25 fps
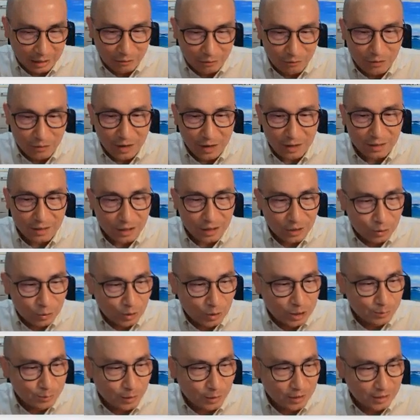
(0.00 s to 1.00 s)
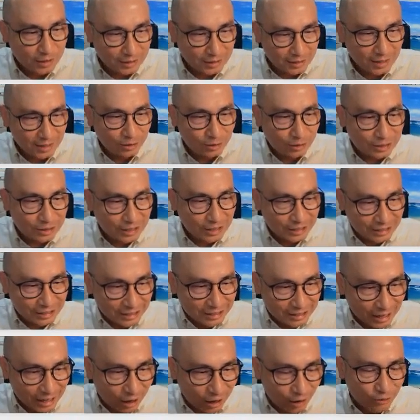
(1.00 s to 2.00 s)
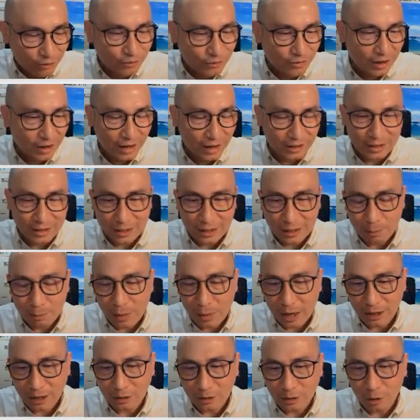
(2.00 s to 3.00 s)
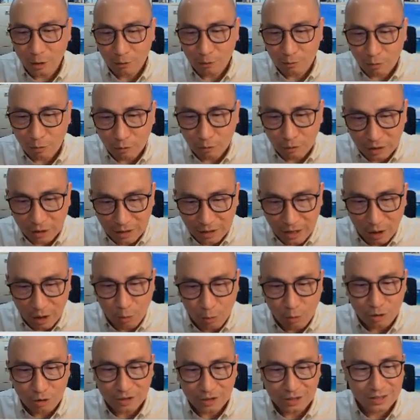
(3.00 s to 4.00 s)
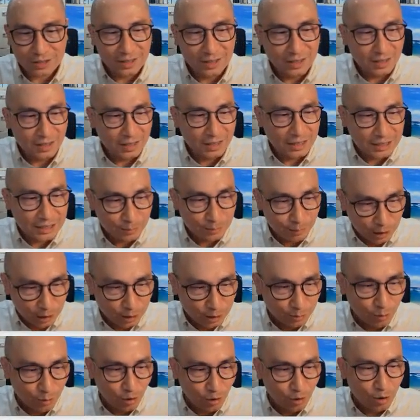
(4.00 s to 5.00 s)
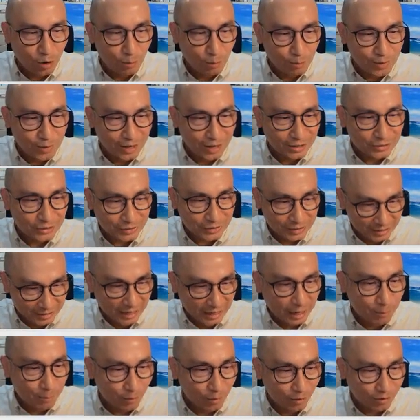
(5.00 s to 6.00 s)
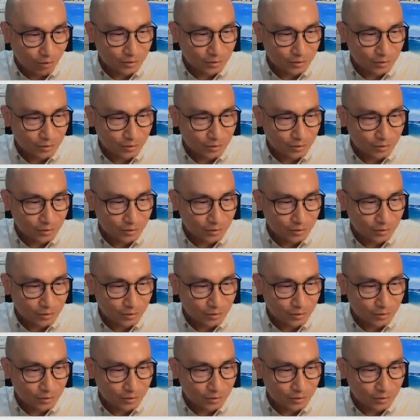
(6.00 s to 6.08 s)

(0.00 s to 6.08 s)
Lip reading: event that US markets start to turn south, I think the magnitude of moving downwards is much more compared to Singapore.